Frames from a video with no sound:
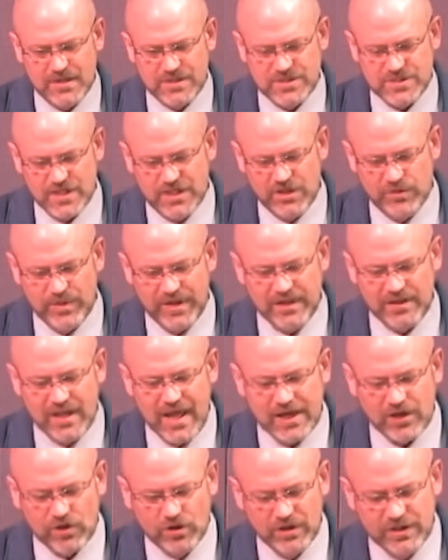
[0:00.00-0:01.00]

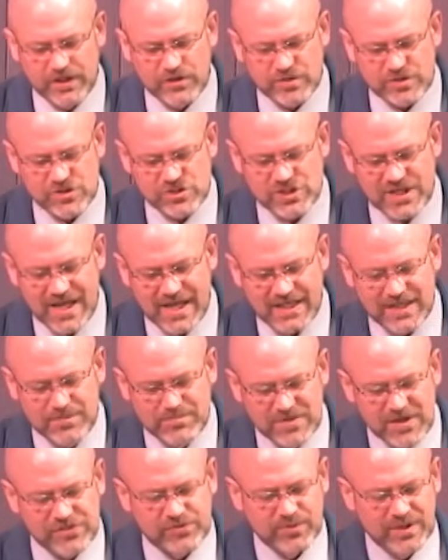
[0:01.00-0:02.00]
Continuing, like early
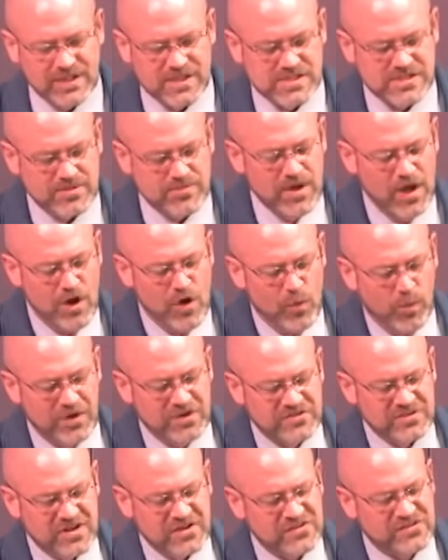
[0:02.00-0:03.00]
Christianity, Mithraism
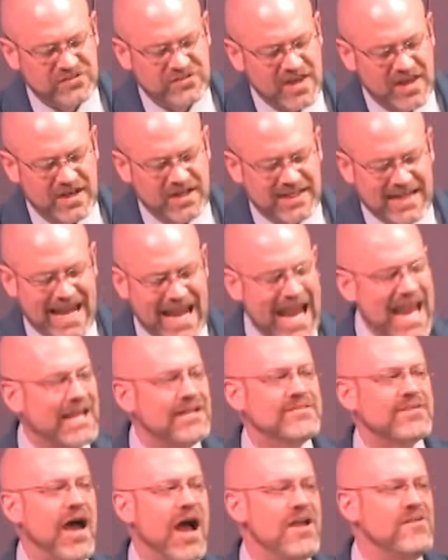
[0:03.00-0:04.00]
was an ascetic
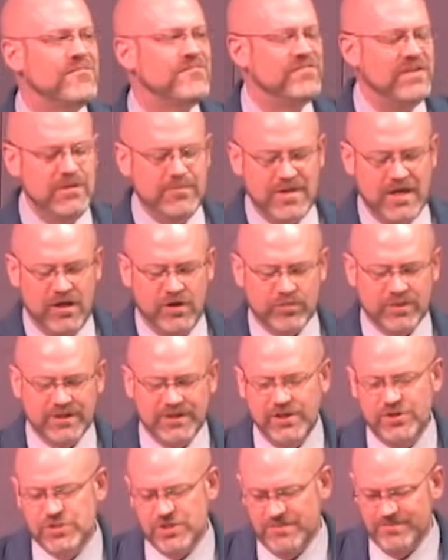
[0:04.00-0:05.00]
anti female
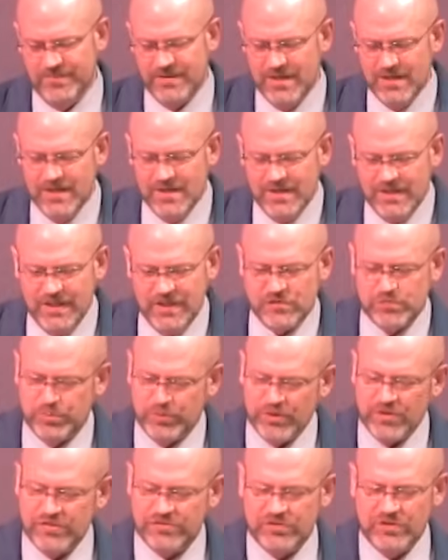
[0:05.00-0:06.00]
religion.
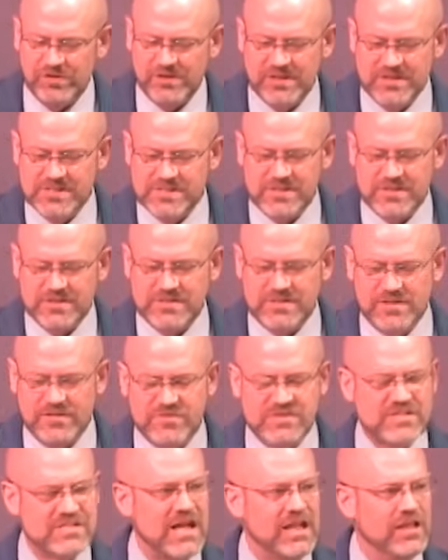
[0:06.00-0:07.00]
Its priesthood
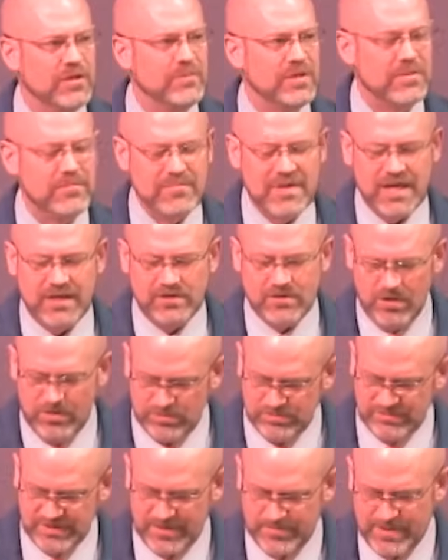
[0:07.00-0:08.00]
consisted of celibate men
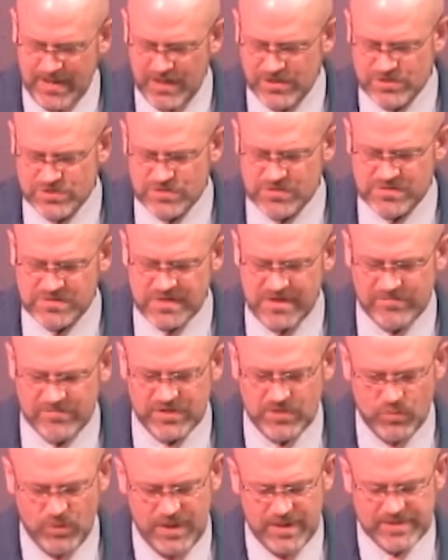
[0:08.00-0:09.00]
only, page
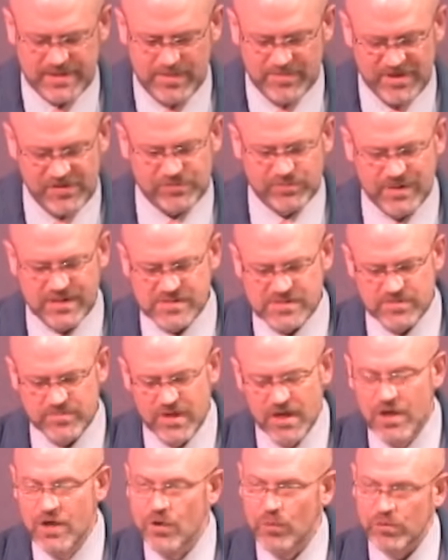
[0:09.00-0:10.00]
271. Now,
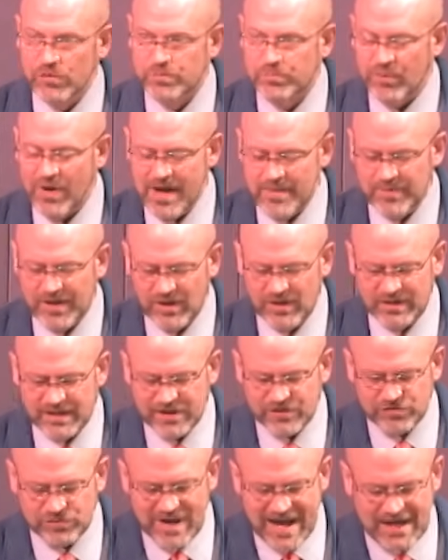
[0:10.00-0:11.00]
Mithraism was
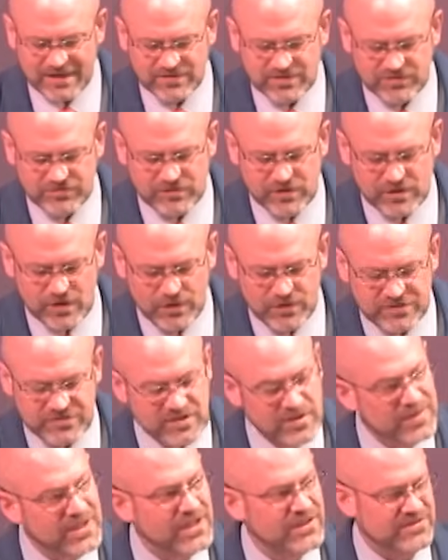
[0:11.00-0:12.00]
primarily attractive to
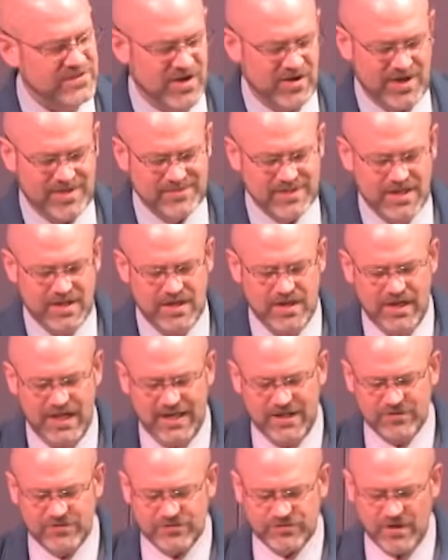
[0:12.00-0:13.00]
those in the military
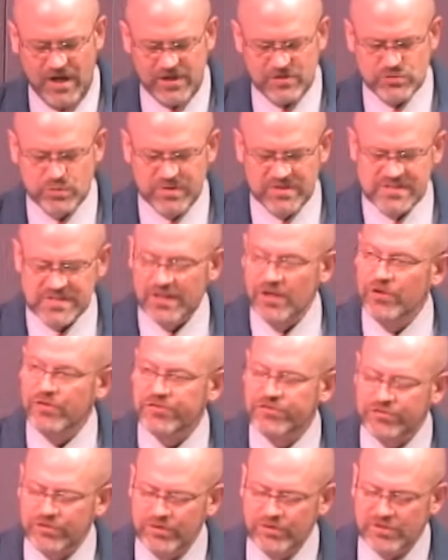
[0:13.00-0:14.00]
and as such was
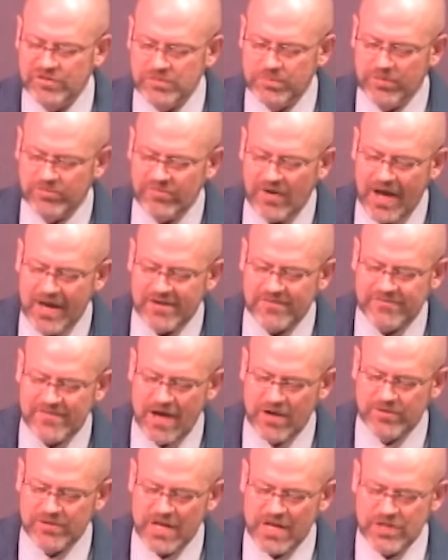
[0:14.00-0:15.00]
ill suited to provide a
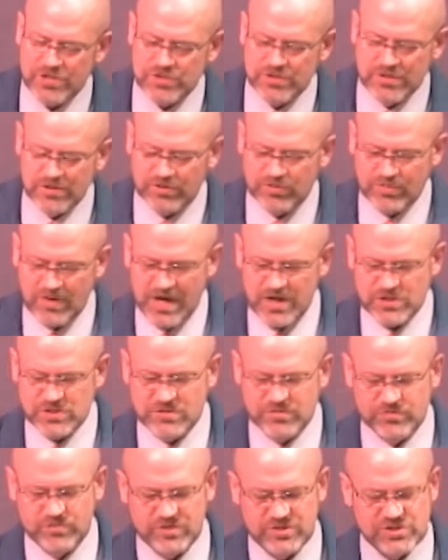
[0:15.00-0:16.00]
foundation for the
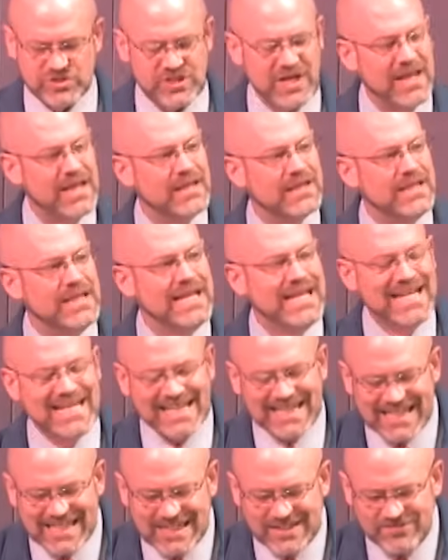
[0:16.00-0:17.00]
creation of
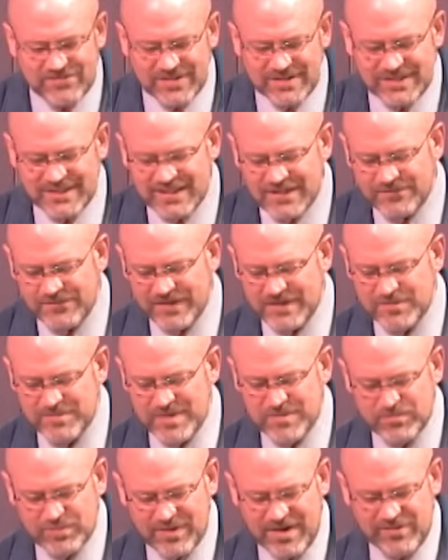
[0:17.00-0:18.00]
Christianity, even if it
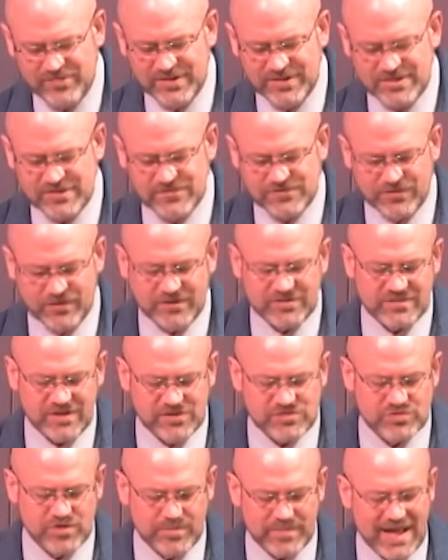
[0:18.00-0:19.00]
had been prevalent in
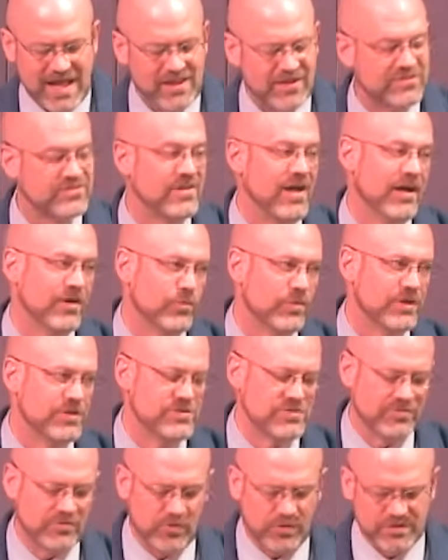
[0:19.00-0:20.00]
first century Palestine,
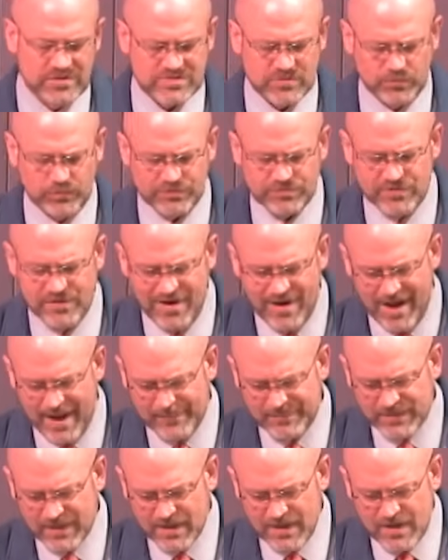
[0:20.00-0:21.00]
which, of course, it was
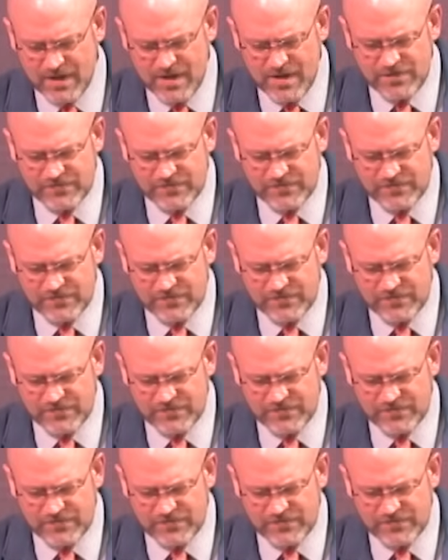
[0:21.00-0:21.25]
not.